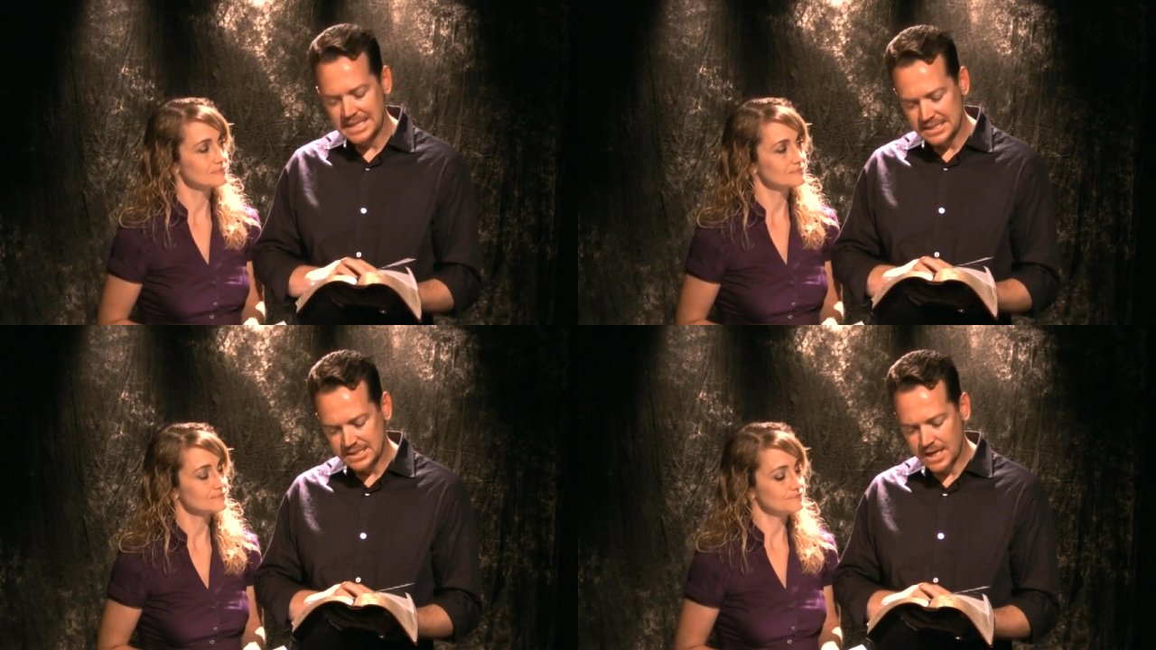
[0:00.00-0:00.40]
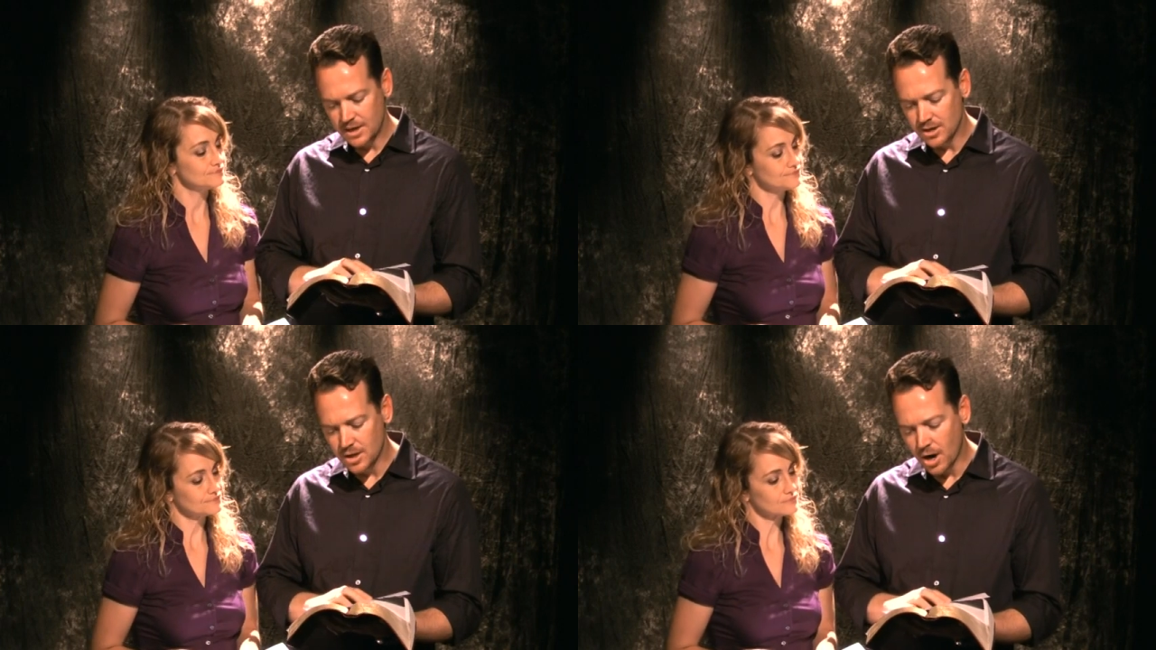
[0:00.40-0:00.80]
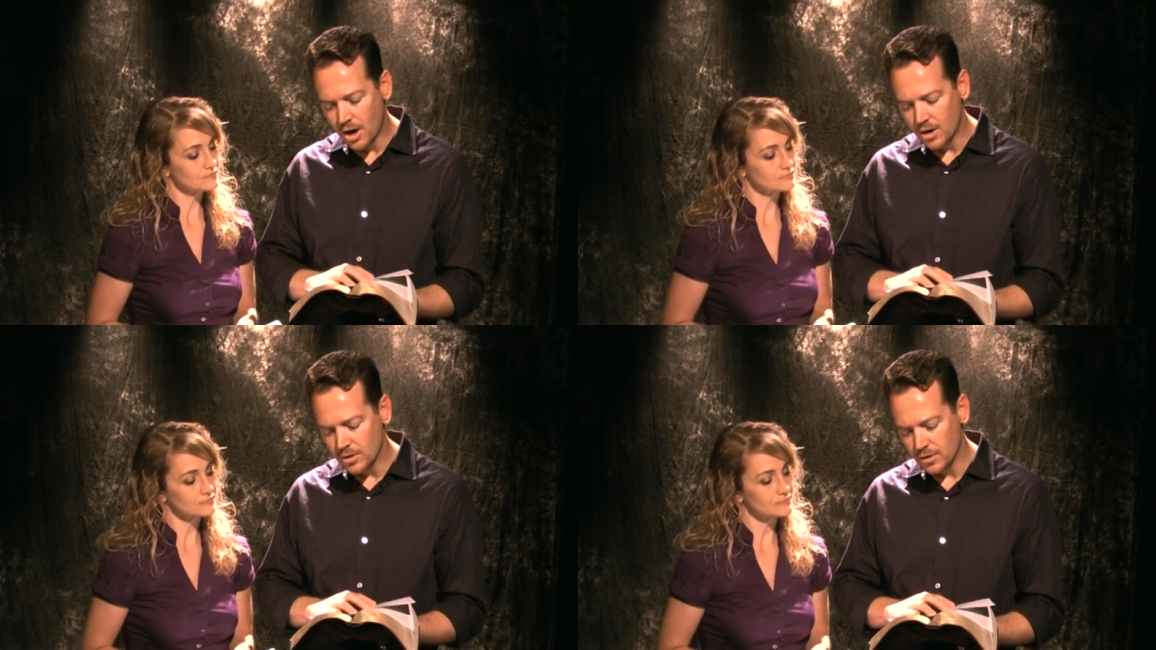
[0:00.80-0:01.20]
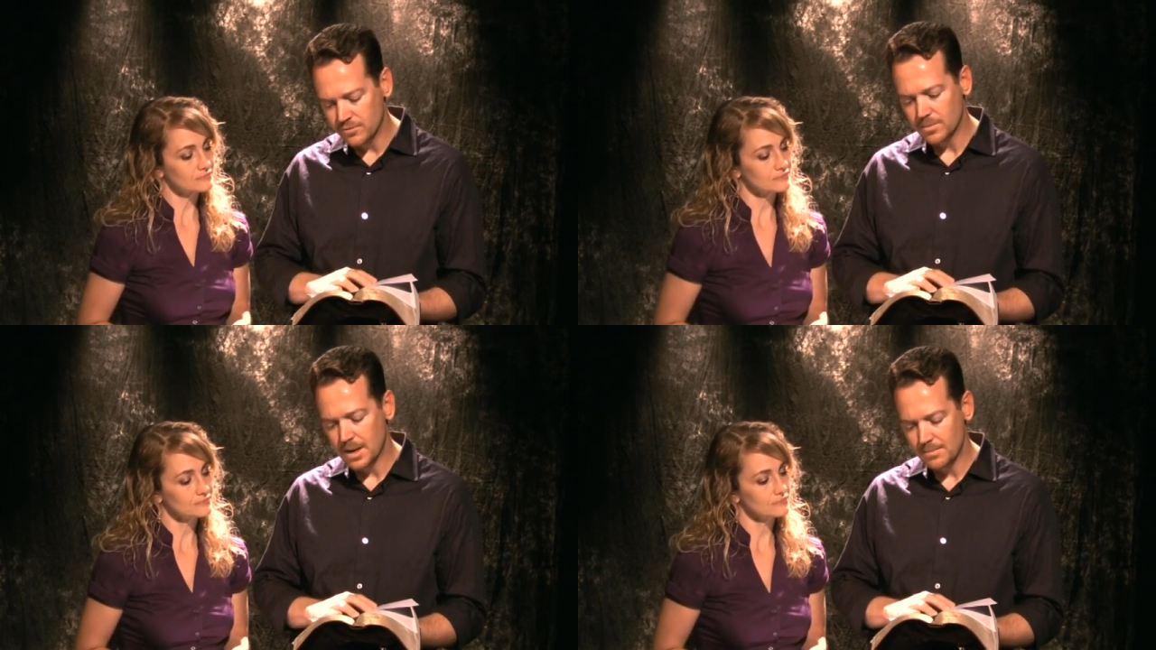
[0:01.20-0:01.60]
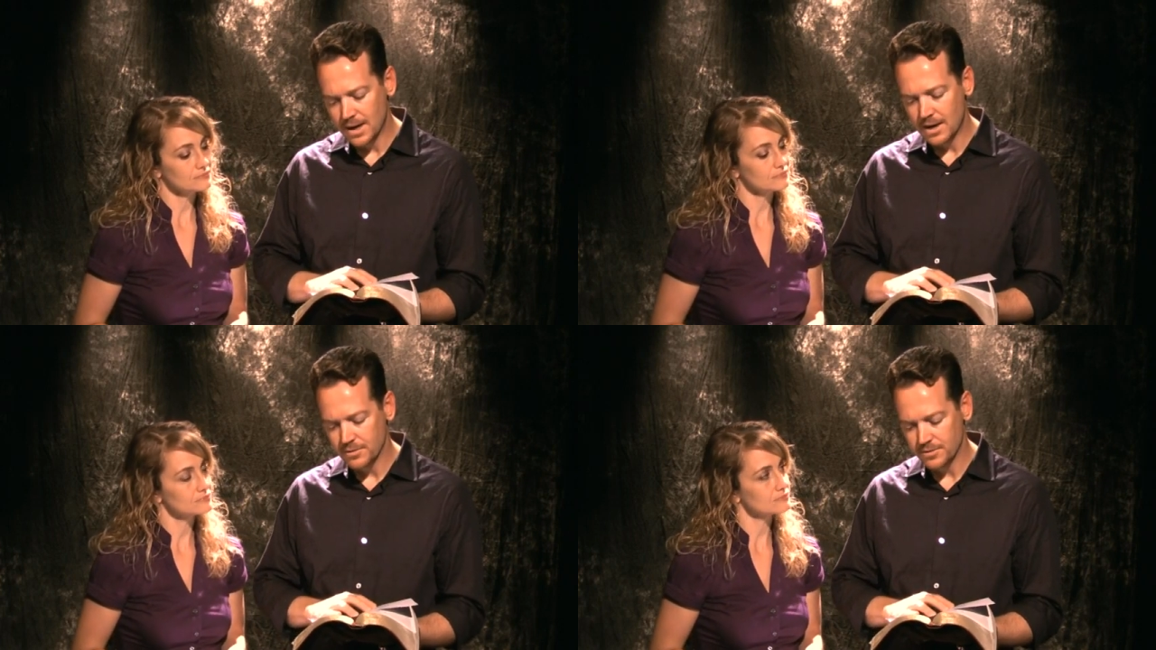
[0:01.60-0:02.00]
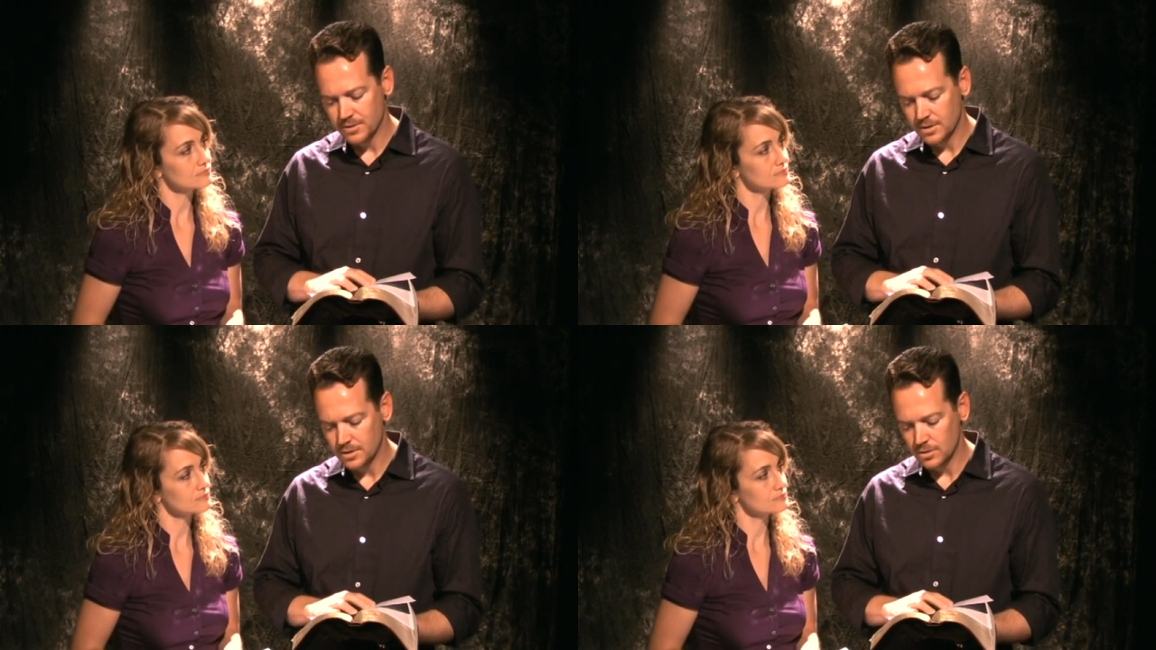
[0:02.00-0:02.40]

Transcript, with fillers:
Speaker 1: "Set a guard over my mouth.